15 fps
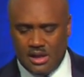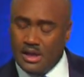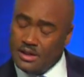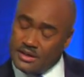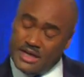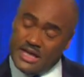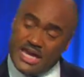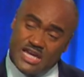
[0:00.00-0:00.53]

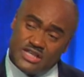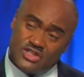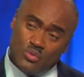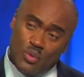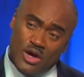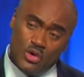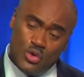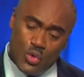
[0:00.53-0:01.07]
that he is the
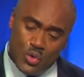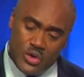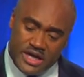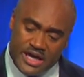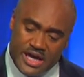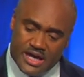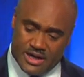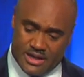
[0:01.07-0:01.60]
one who
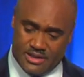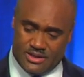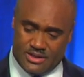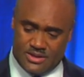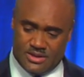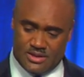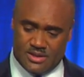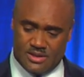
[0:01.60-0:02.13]

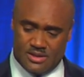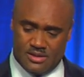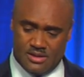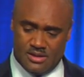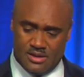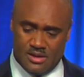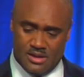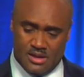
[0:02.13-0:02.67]
hears
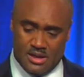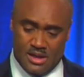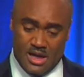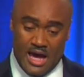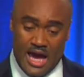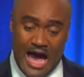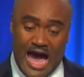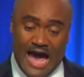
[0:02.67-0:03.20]

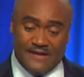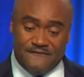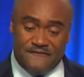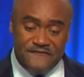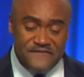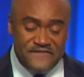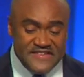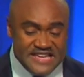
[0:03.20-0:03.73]
and
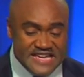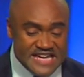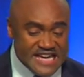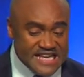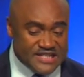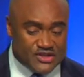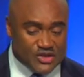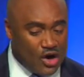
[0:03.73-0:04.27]

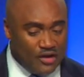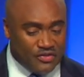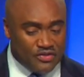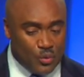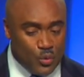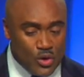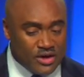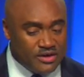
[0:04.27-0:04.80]
feeds on the
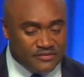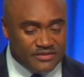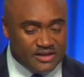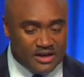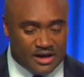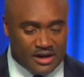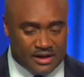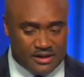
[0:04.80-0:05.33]
word of
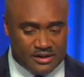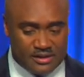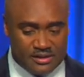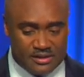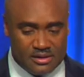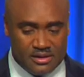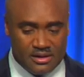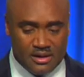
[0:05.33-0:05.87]
God
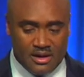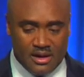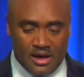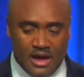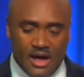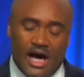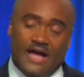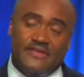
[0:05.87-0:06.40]

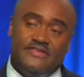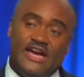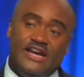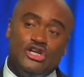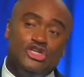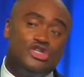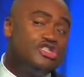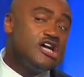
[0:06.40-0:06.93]
and
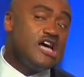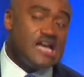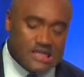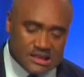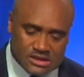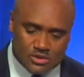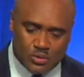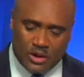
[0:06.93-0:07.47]
then
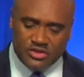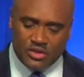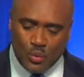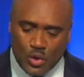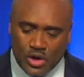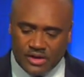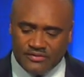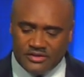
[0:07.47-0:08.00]
does what the
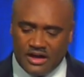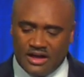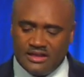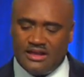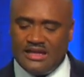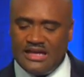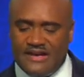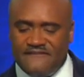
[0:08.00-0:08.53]
word of God
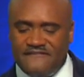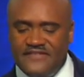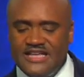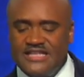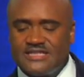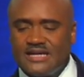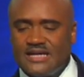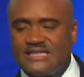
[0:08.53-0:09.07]
that he
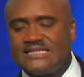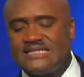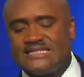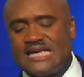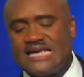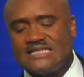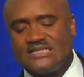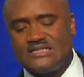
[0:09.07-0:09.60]
feeds on
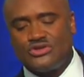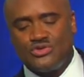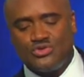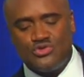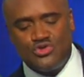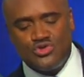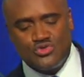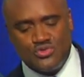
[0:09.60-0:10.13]
says to
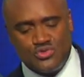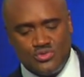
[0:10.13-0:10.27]
do.